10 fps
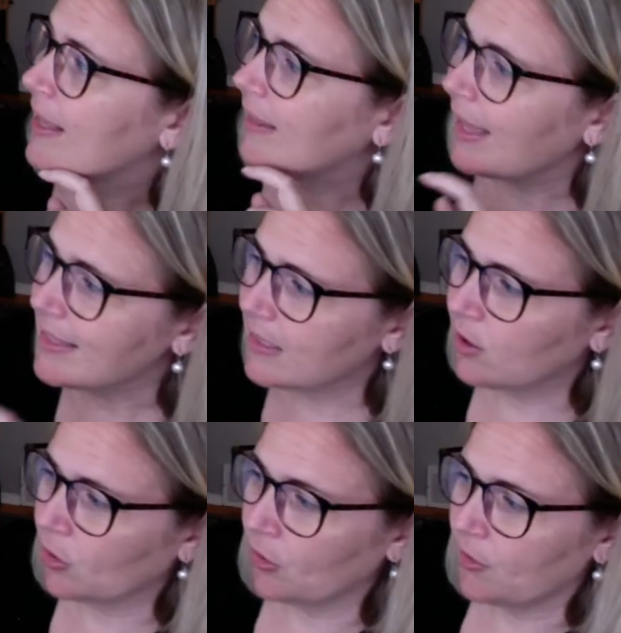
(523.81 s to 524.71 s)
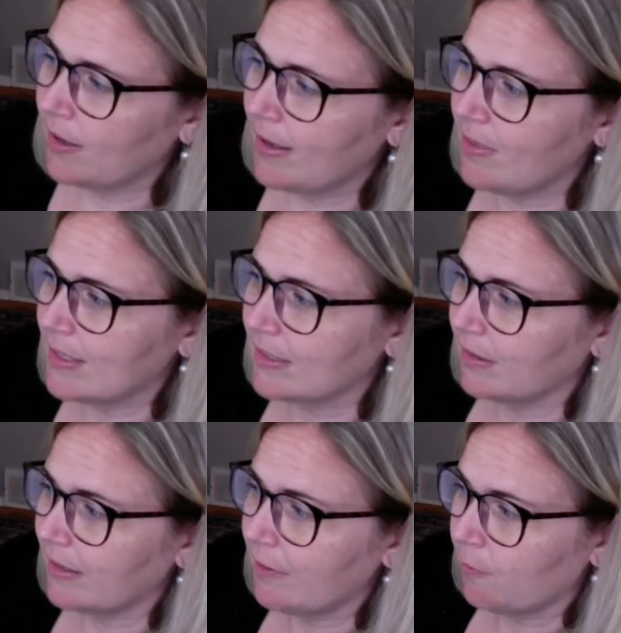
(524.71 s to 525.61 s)
Let's learn in this
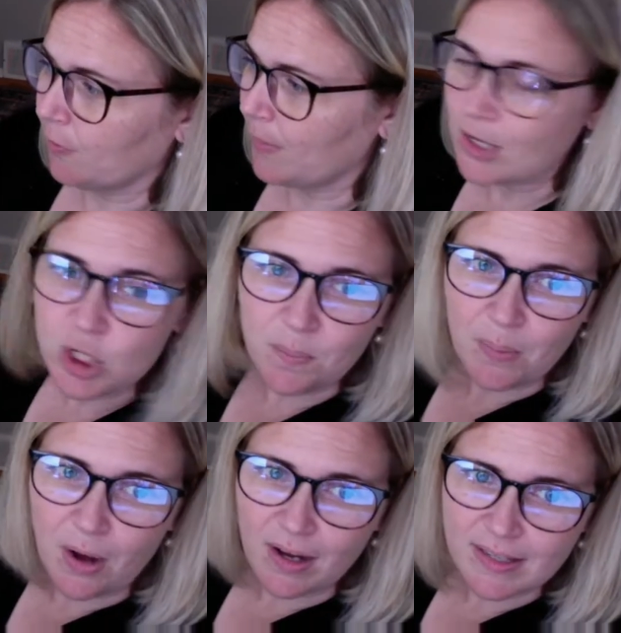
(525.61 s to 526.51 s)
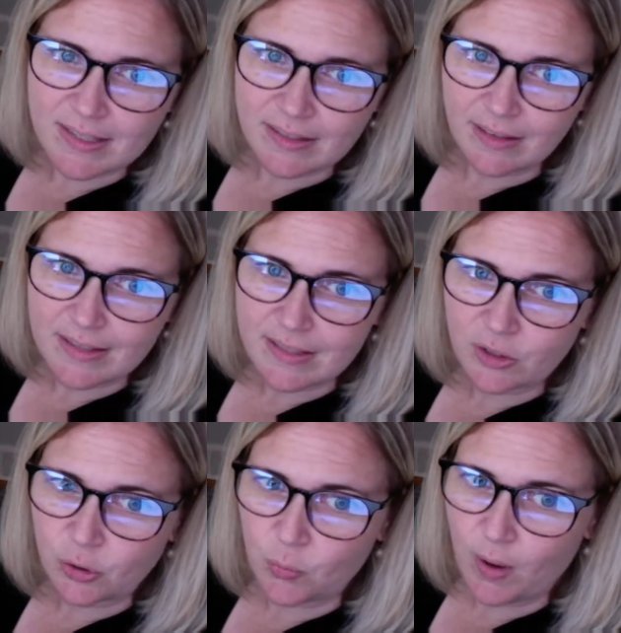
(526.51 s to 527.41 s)
little information box, let's
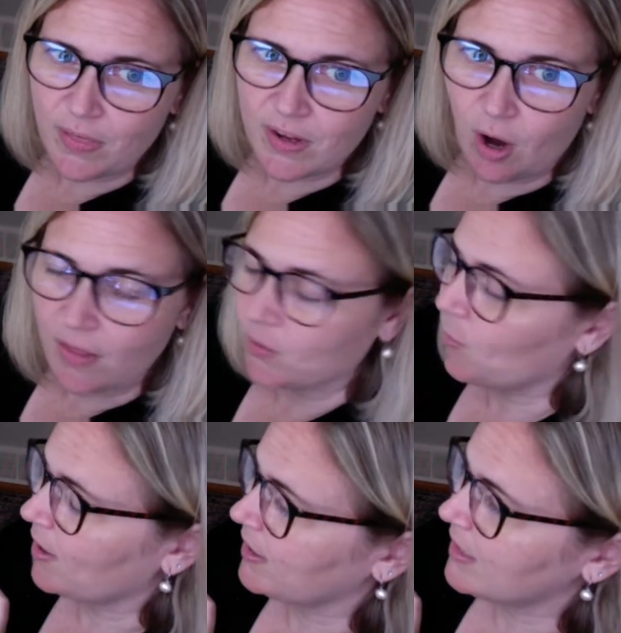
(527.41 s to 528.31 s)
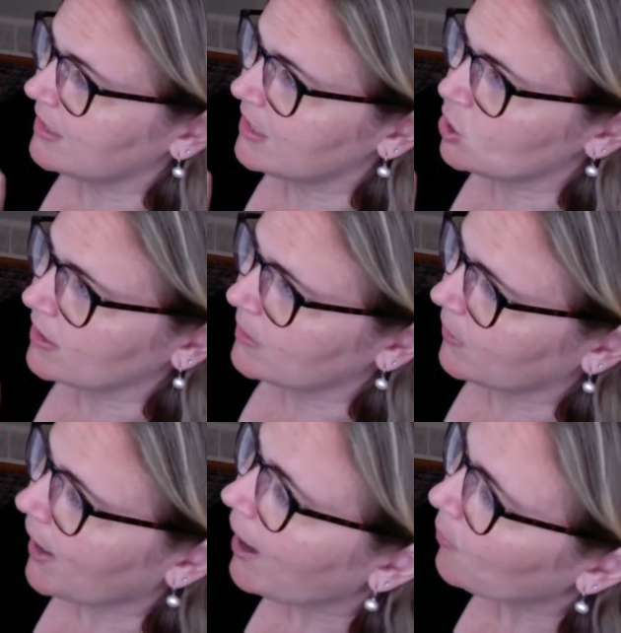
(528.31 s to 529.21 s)
learn what the author wanted to teach us
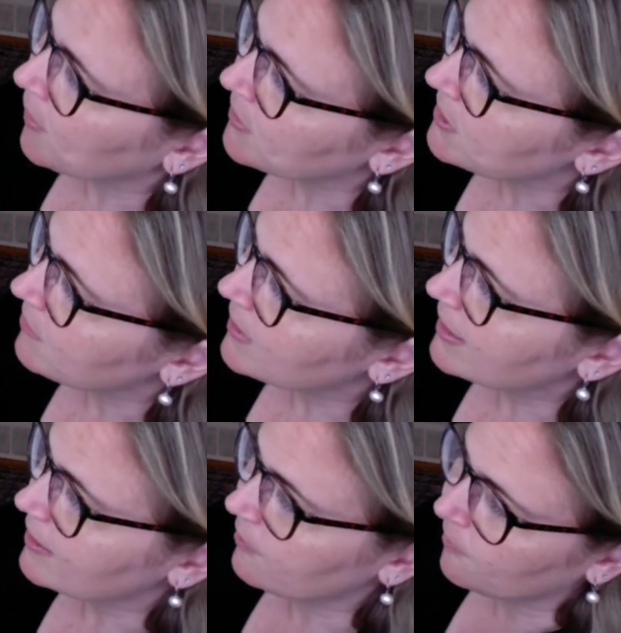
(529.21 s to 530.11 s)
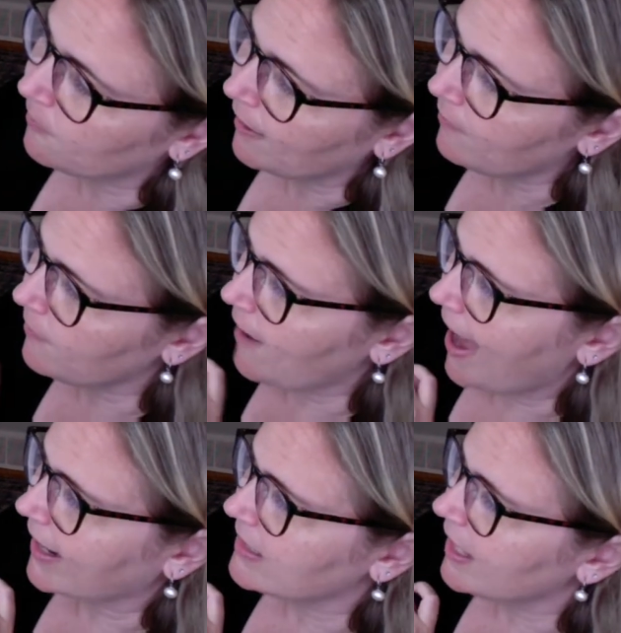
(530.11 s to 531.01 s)
about owls. It says, fun
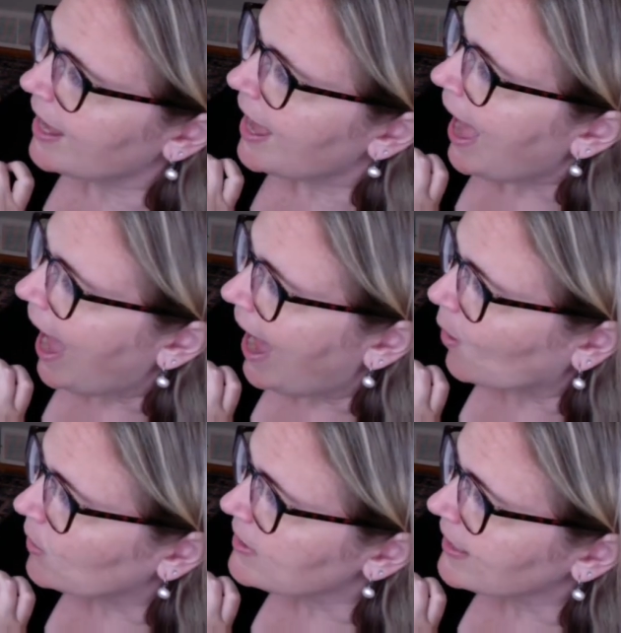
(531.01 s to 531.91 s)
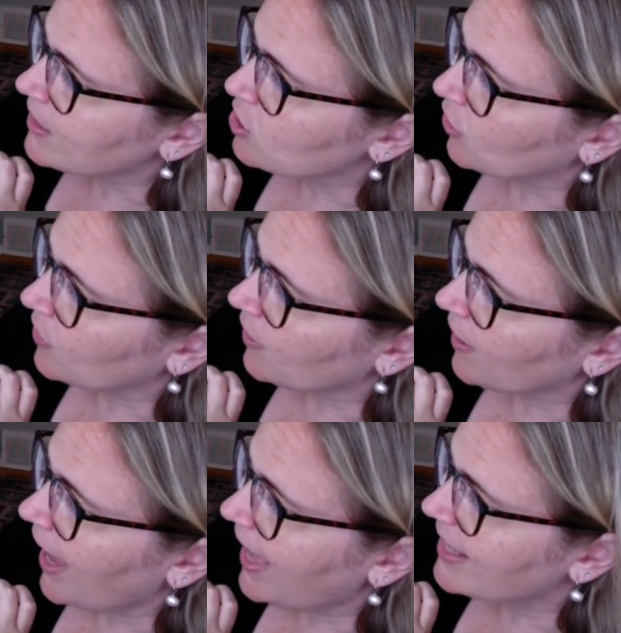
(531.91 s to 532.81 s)
fact, owls can turn their
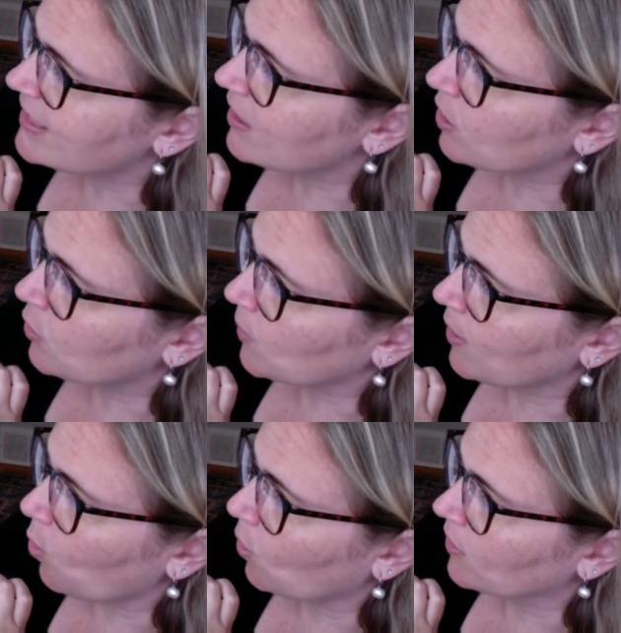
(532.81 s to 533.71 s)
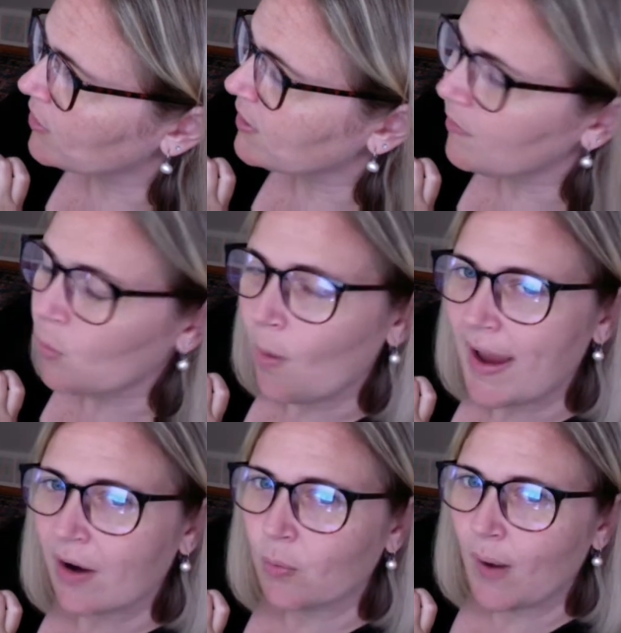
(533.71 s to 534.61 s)
heads 3/4 of the
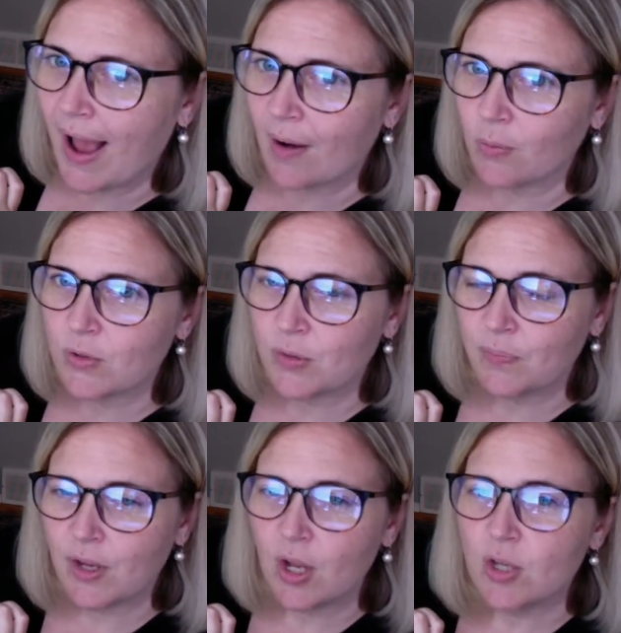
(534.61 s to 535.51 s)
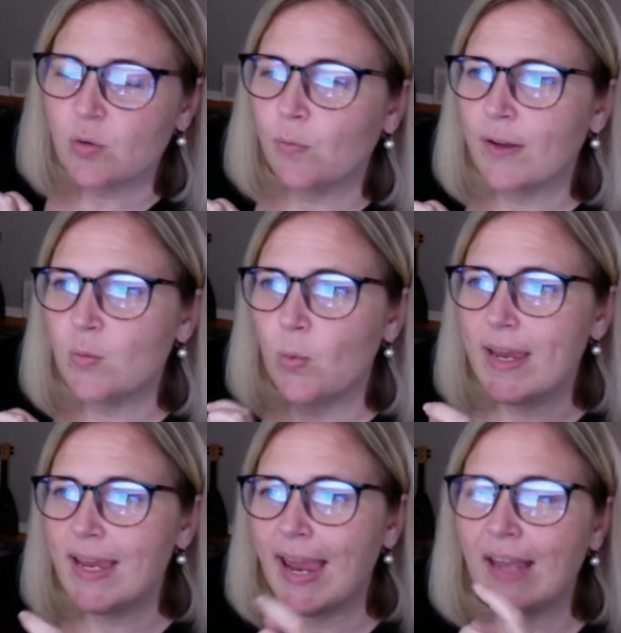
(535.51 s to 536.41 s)
way around. So friends,
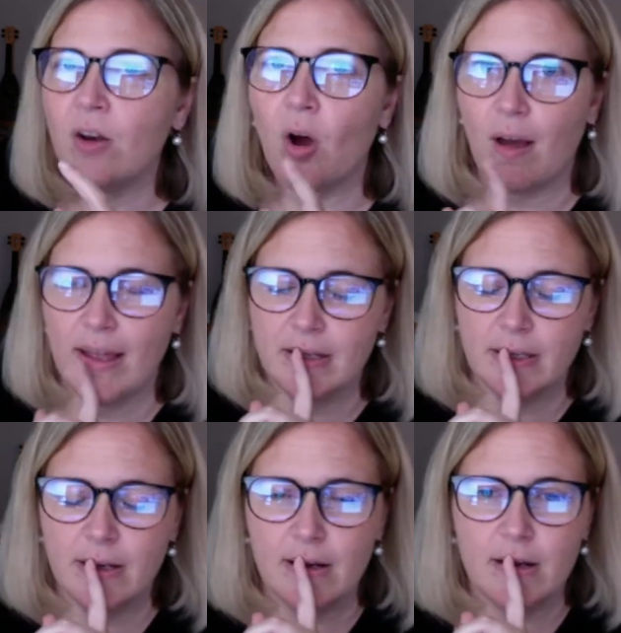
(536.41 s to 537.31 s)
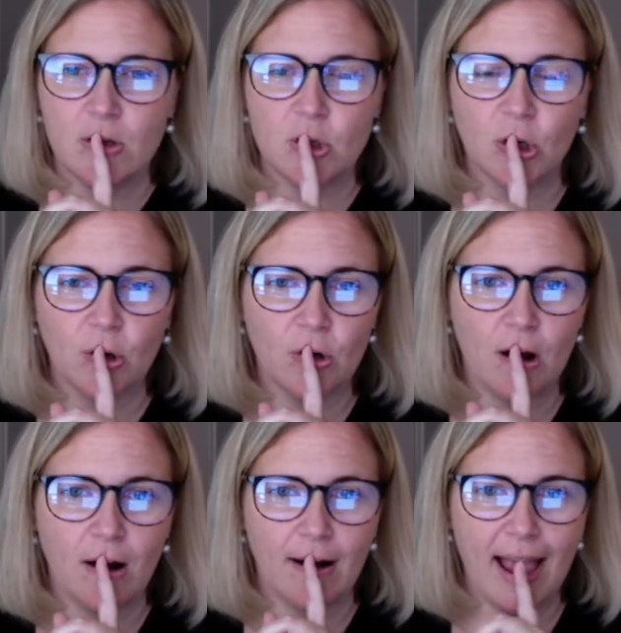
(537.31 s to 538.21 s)
we cannot turn
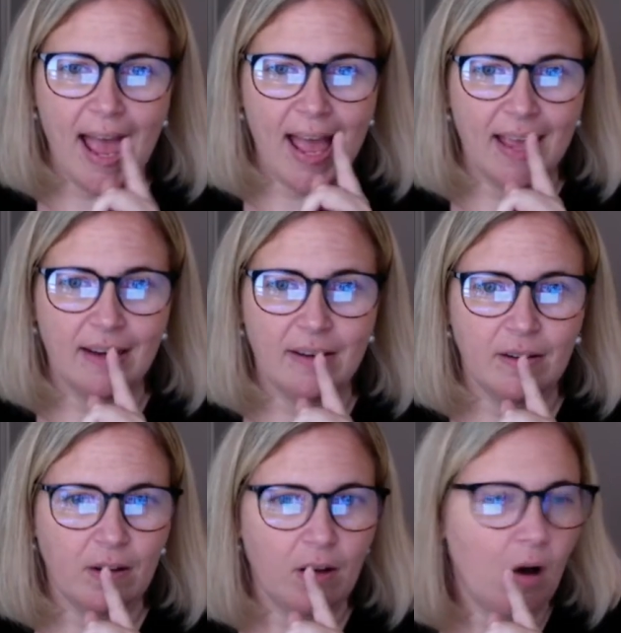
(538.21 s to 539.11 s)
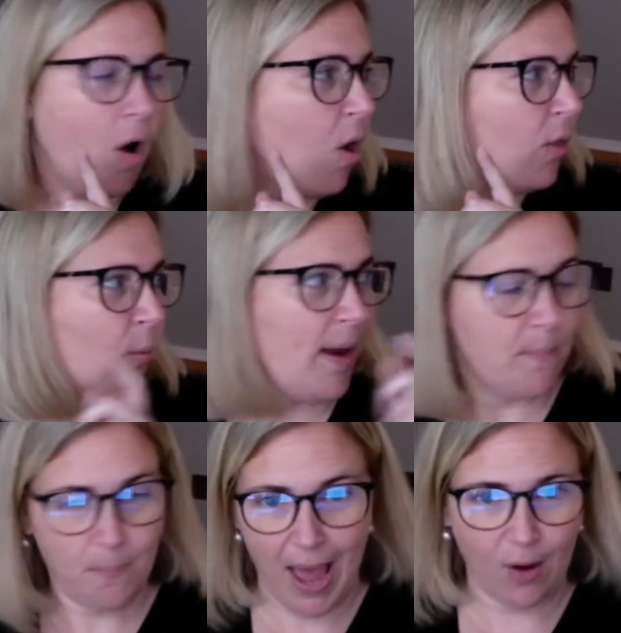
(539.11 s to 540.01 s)
our head all the way
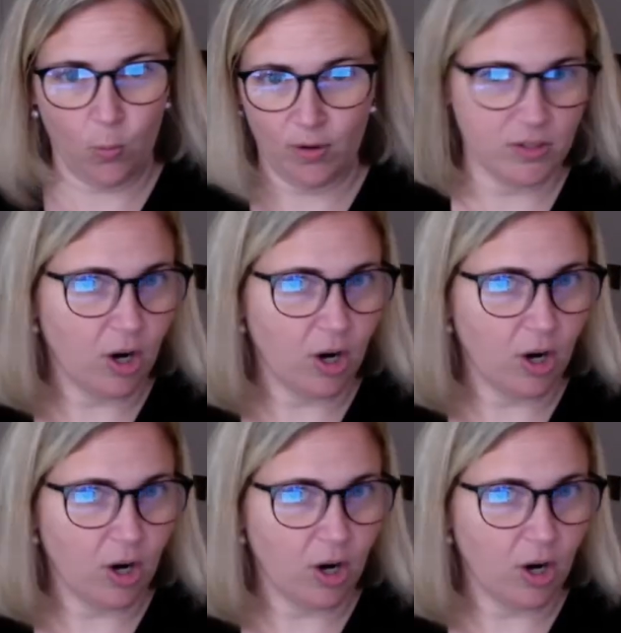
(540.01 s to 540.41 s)
backwards.